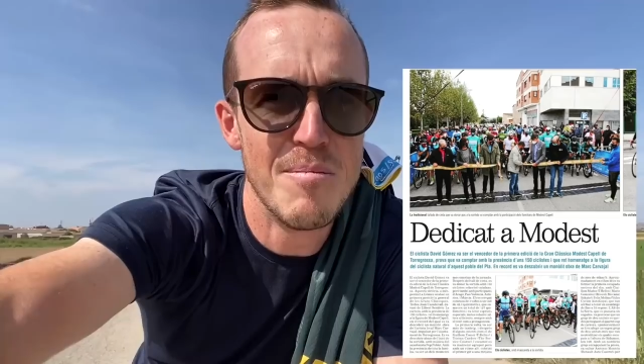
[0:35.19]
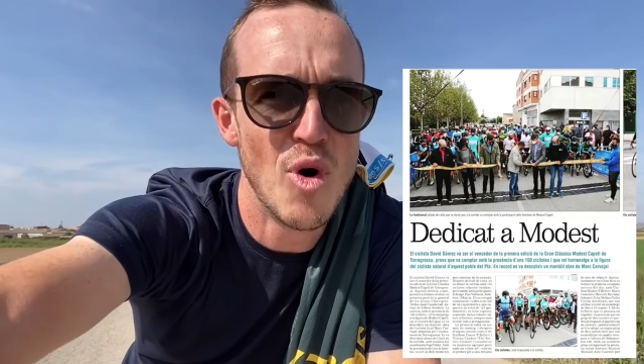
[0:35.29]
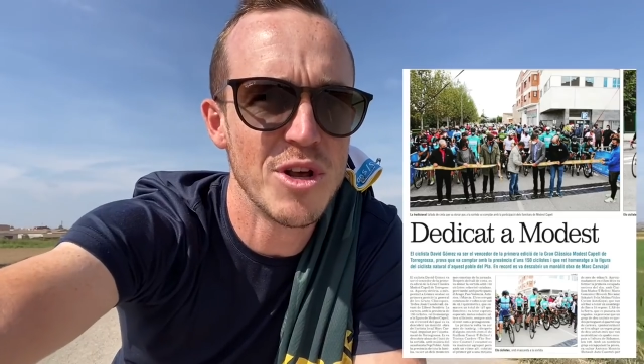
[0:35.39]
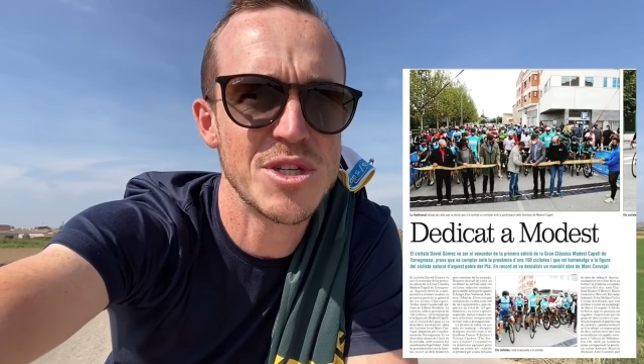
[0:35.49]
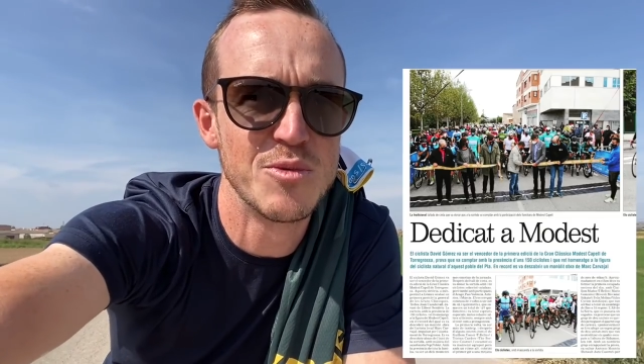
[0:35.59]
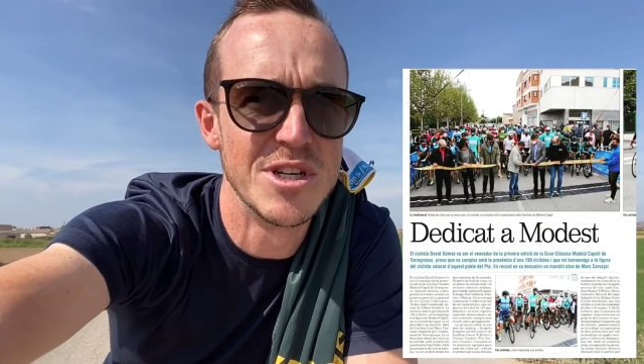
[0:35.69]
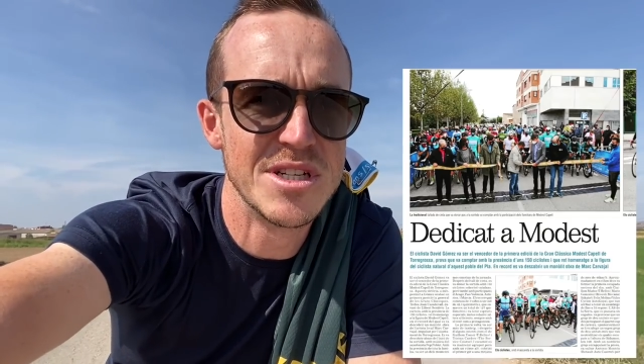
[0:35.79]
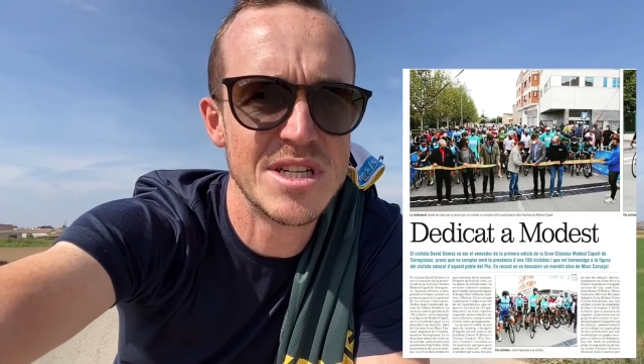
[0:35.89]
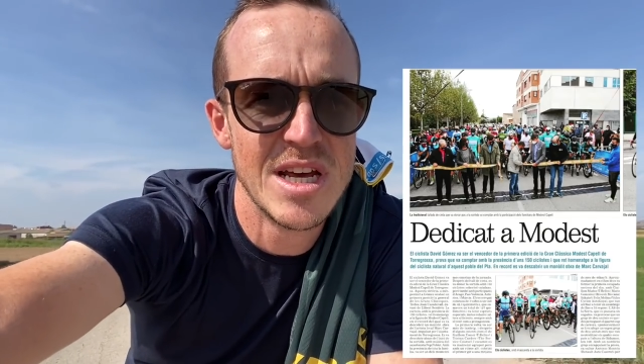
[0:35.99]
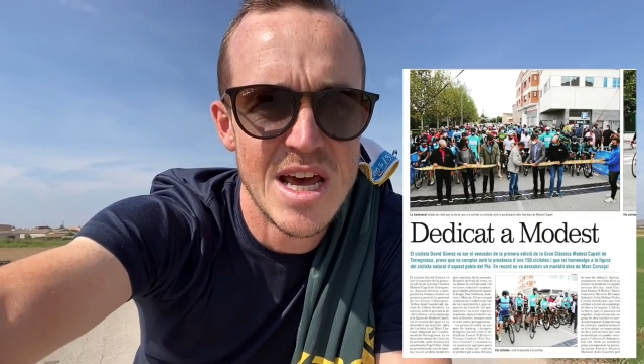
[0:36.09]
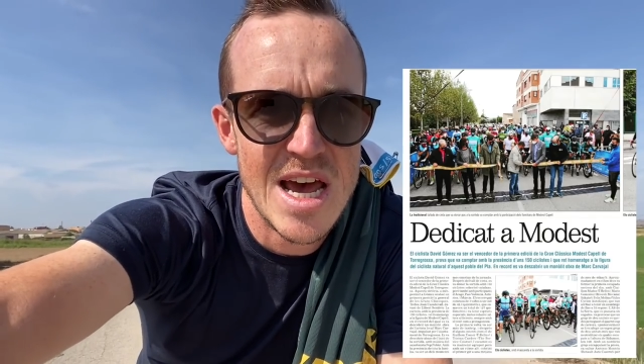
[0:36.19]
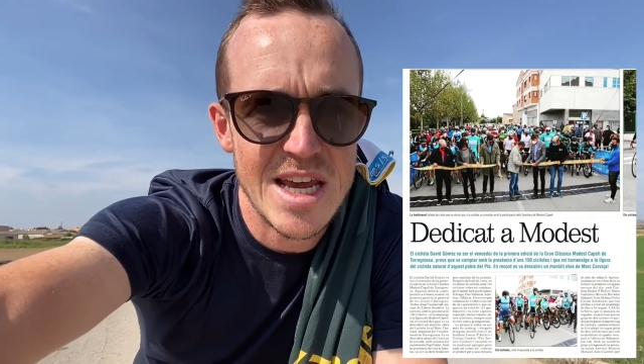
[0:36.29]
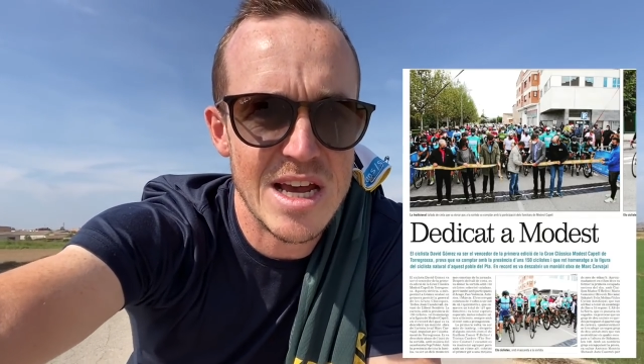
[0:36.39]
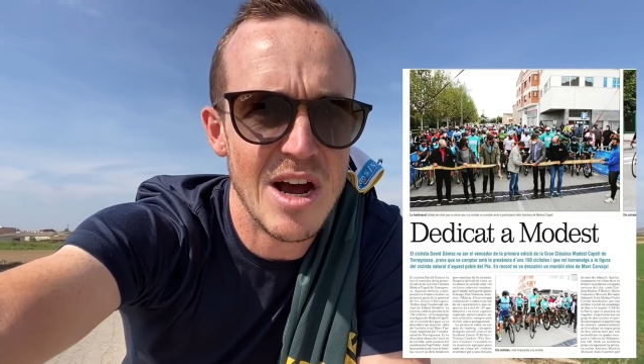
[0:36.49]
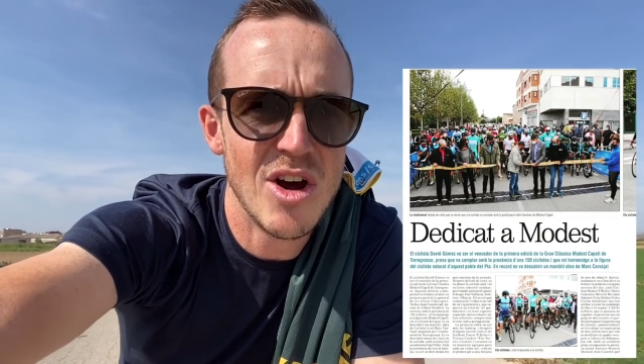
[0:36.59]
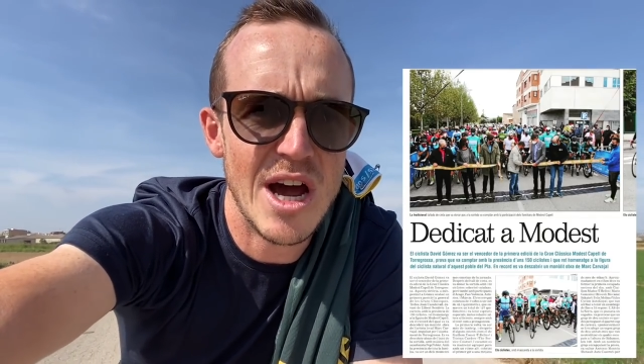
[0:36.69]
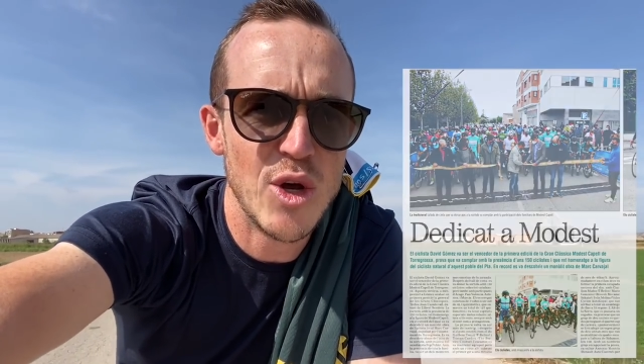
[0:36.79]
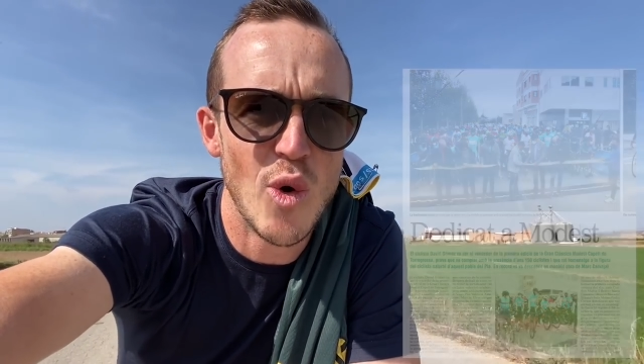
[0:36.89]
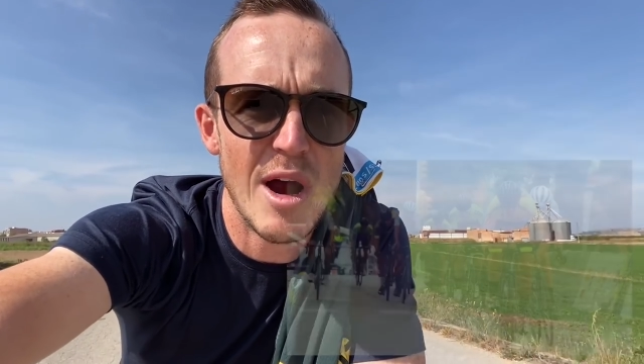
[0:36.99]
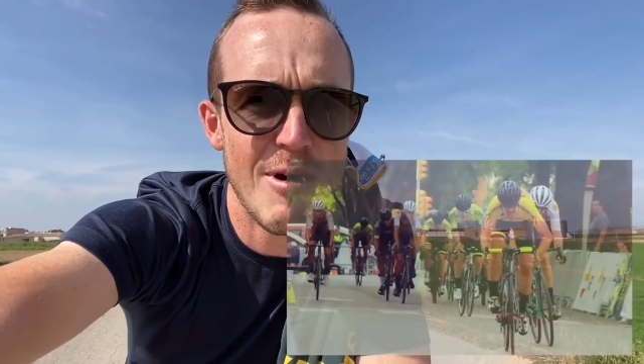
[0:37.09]
Modest was a young guy
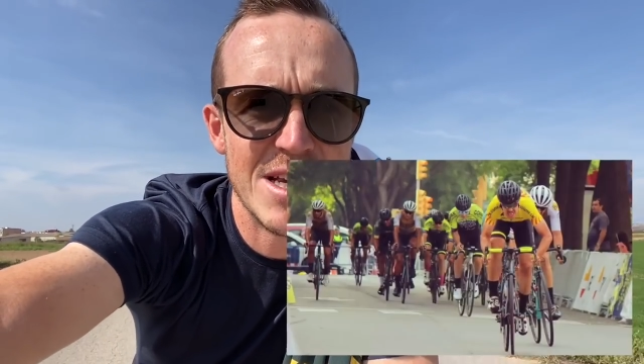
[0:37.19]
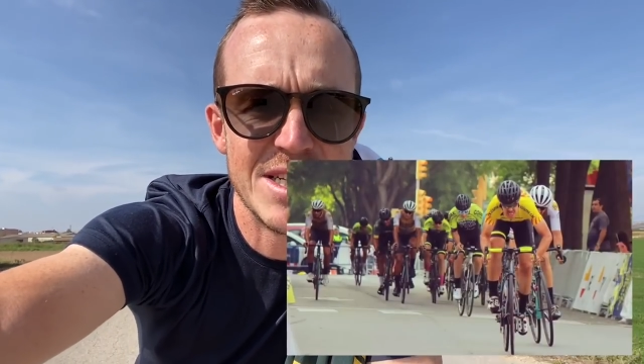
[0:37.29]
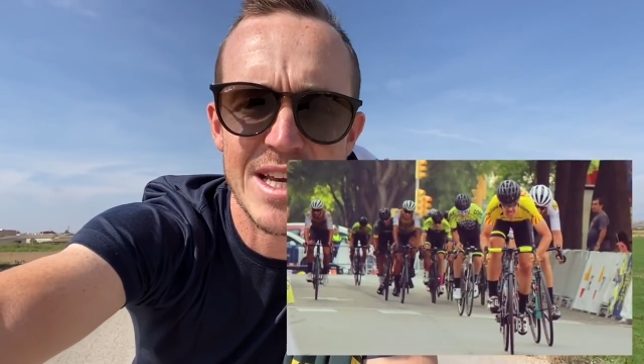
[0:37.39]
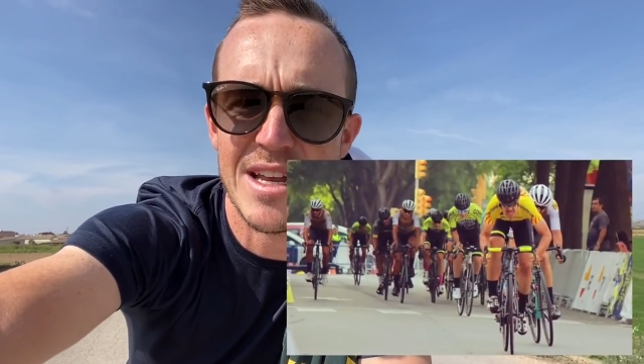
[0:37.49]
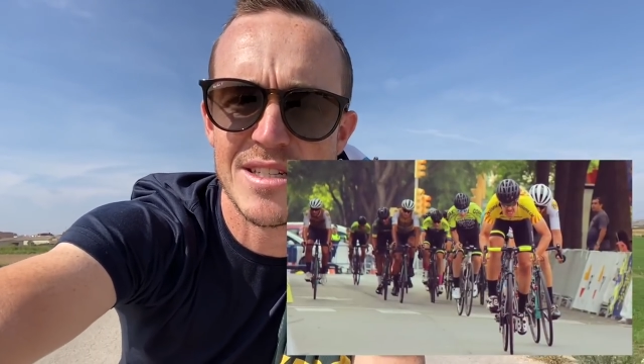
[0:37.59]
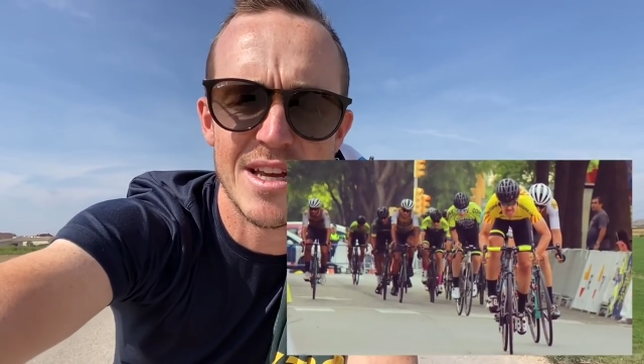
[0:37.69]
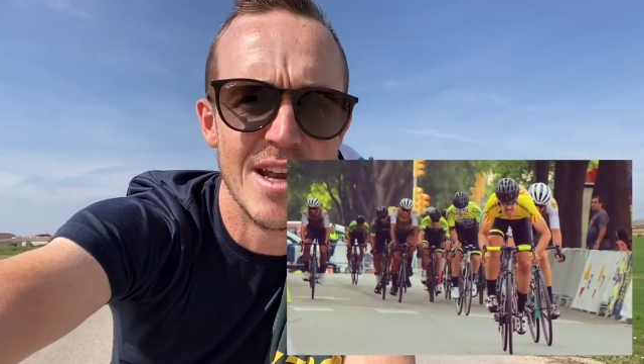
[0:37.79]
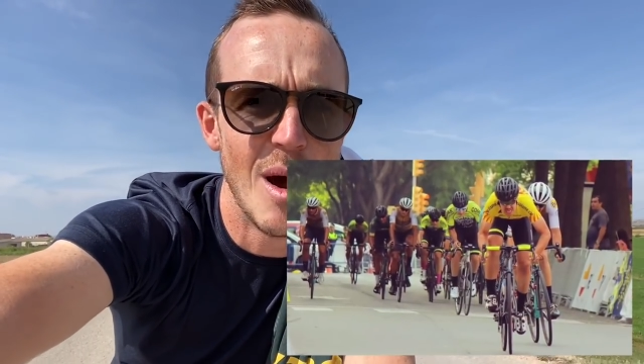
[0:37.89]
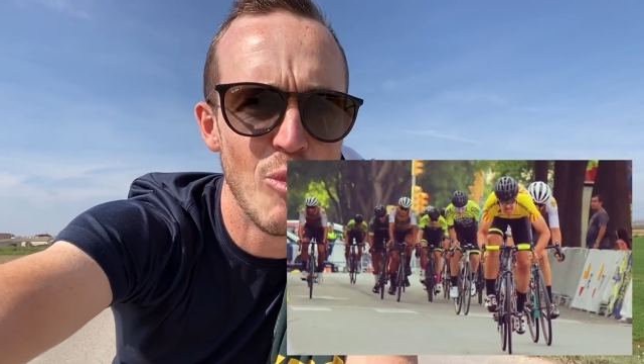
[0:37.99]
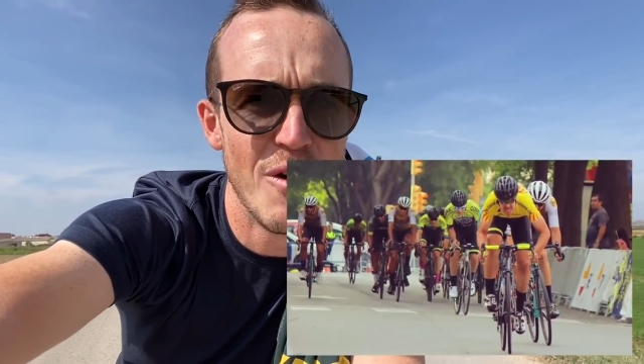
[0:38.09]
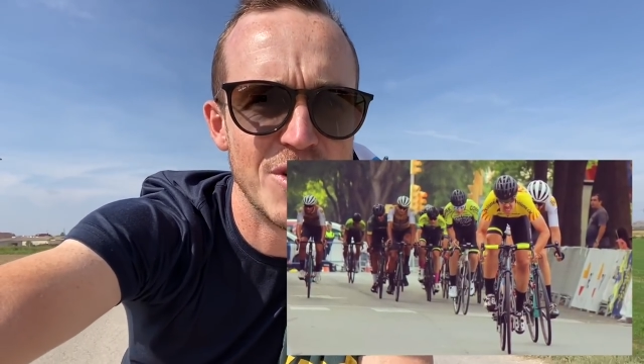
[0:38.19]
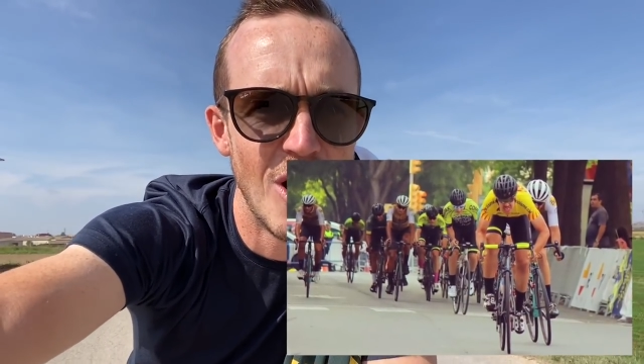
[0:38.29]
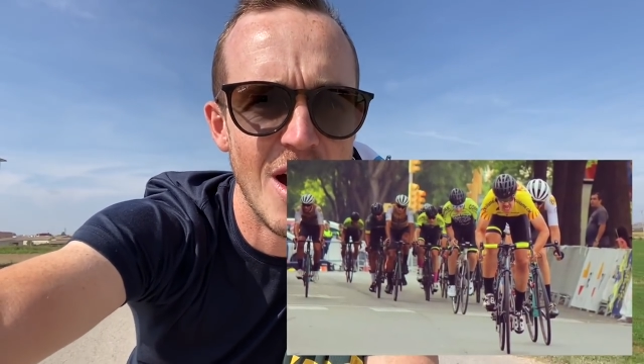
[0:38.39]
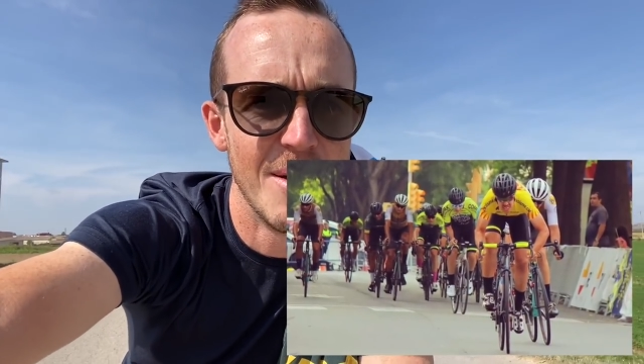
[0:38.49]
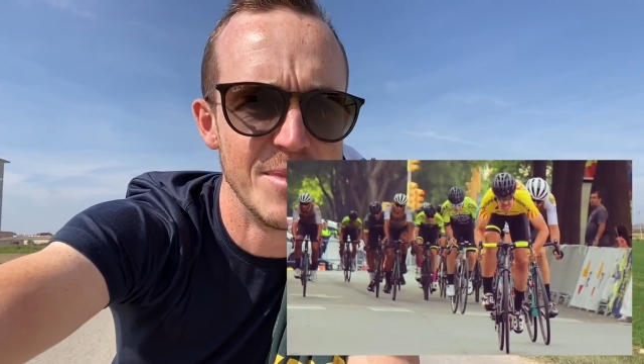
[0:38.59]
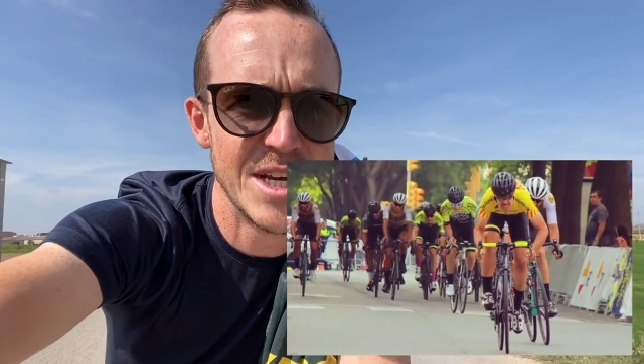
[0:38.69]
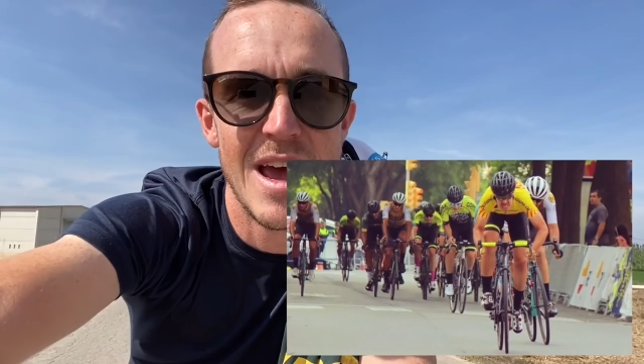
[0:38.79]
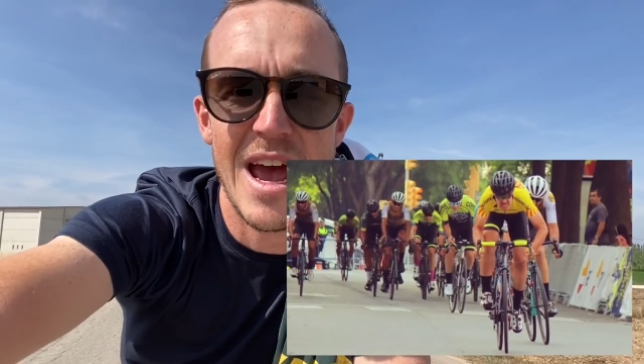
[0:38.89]
who I raced against a number of times,